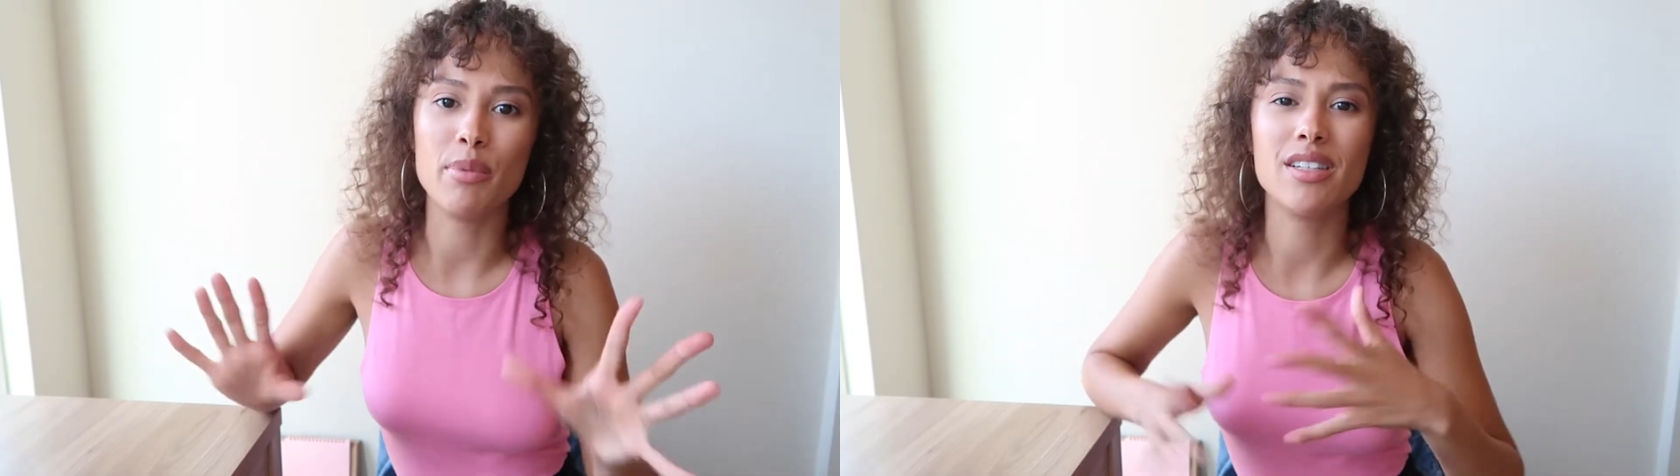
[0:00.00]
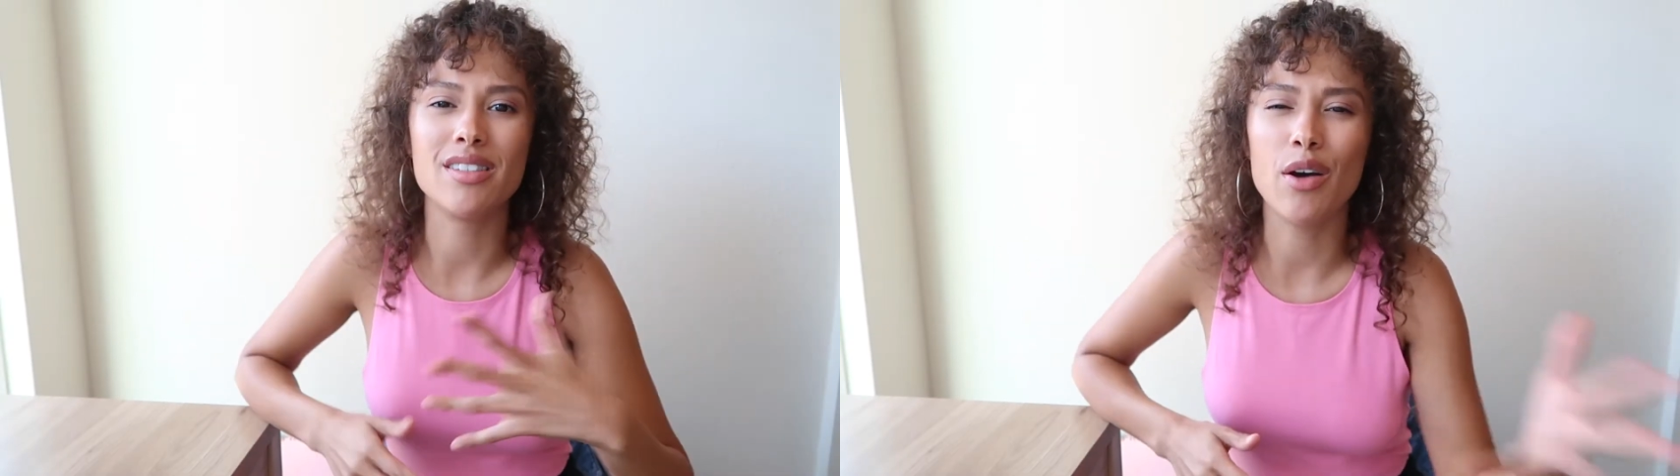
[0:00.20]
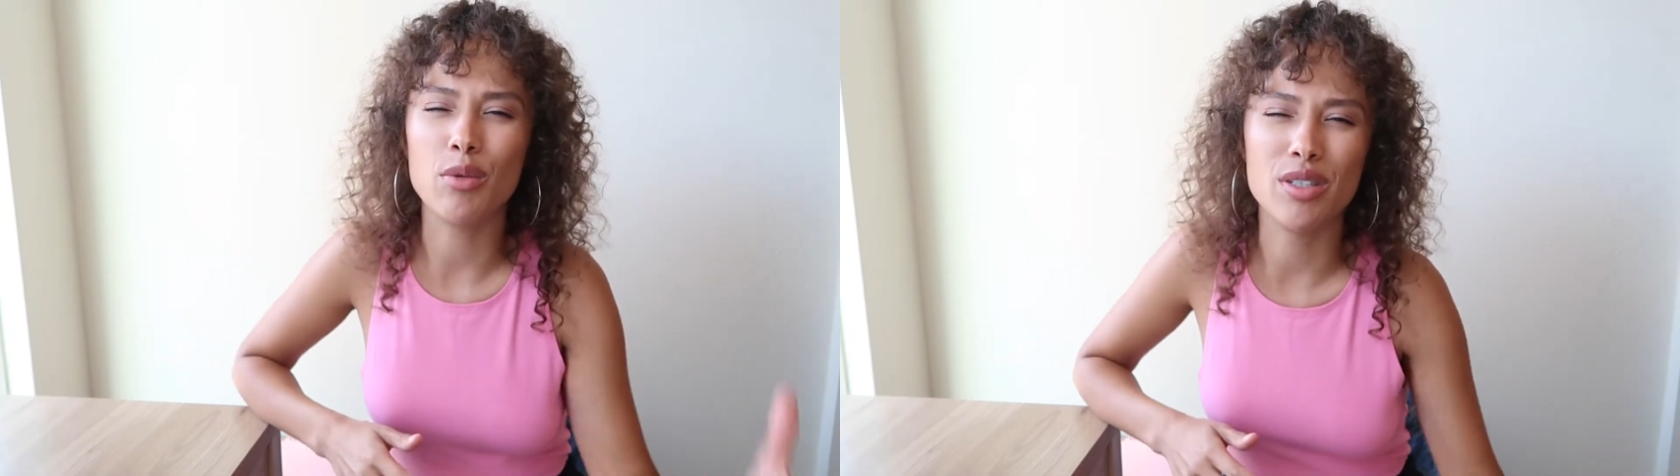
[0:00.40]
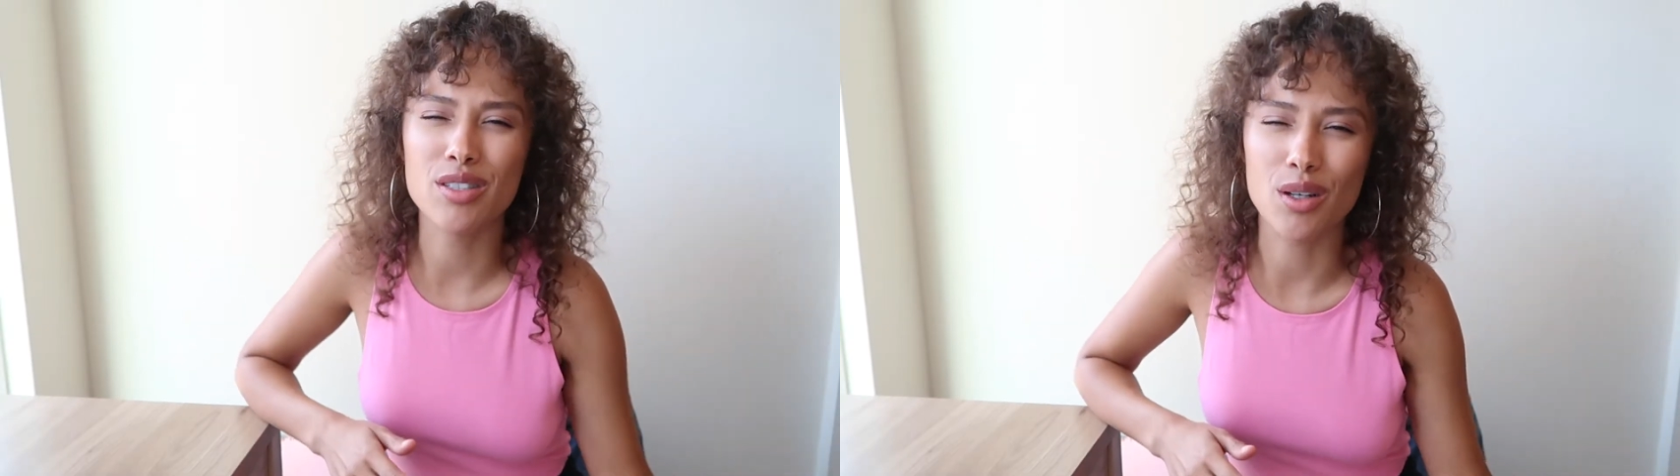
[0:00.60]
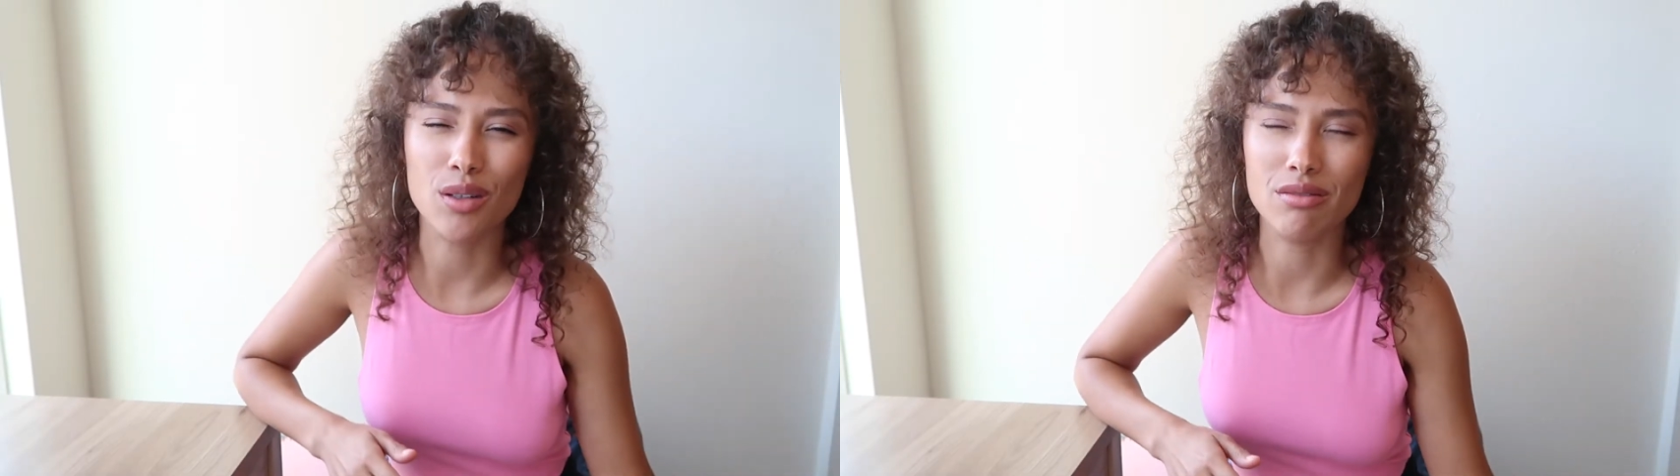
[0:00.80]
because that would be
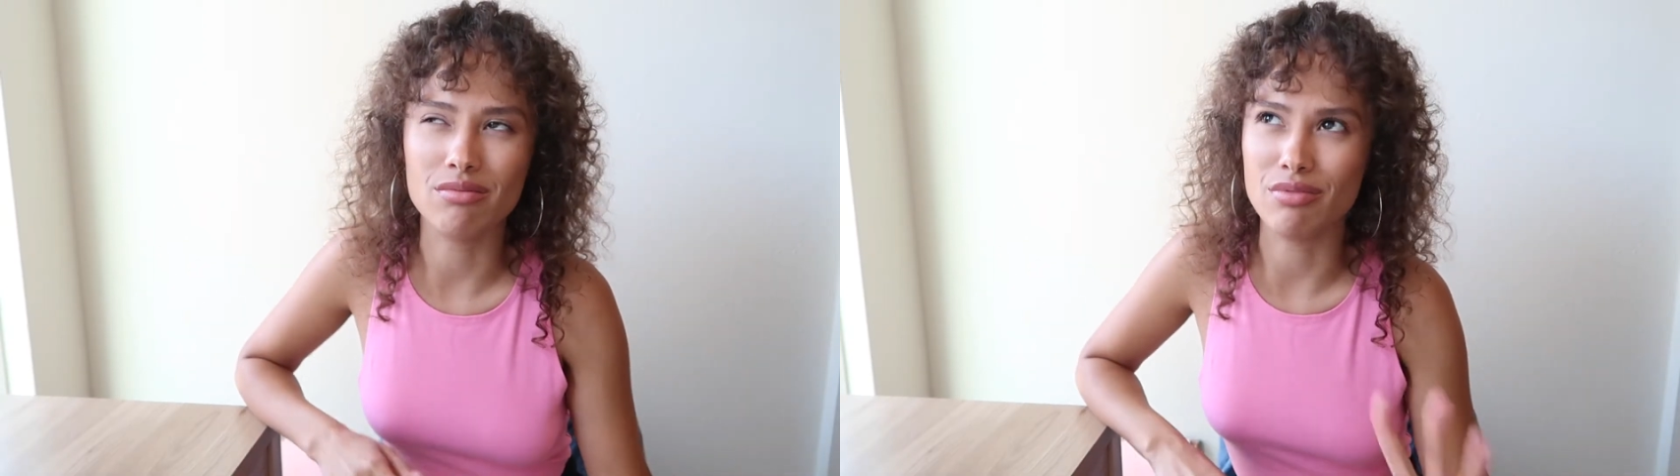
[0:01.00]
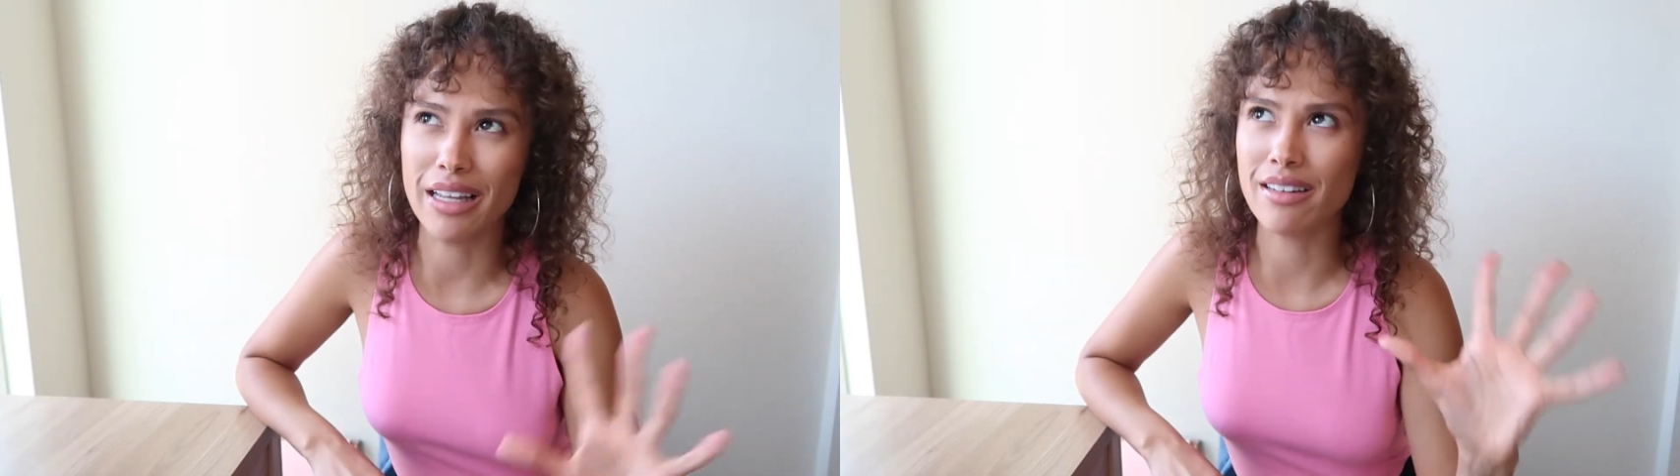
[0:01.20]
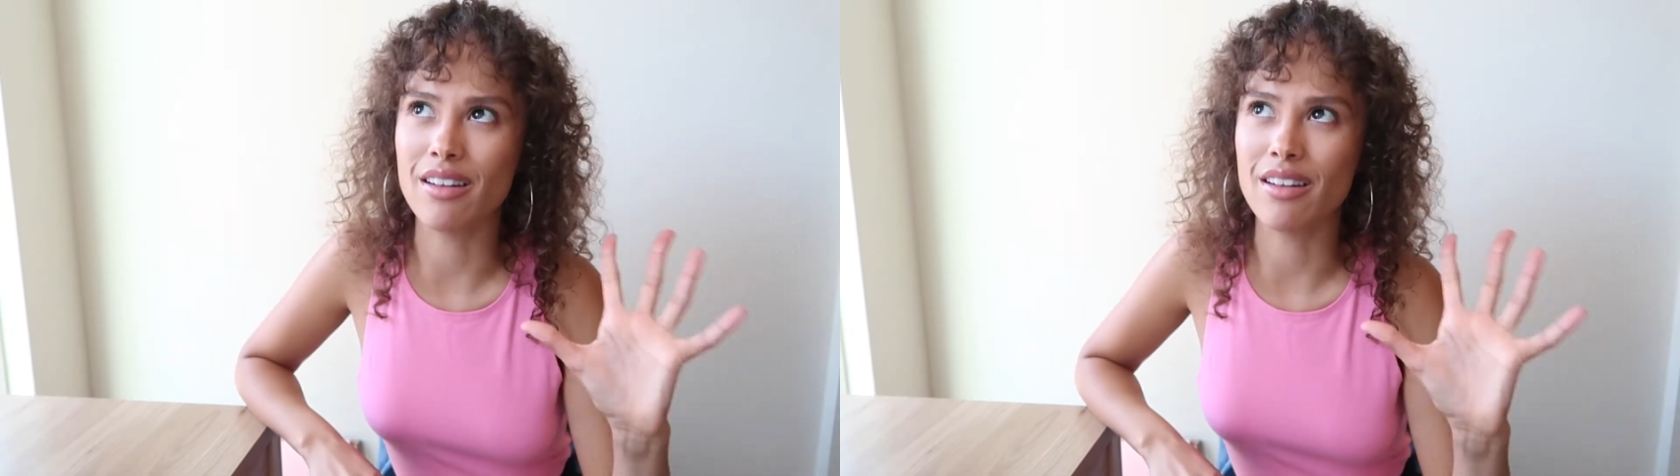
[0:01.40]
so like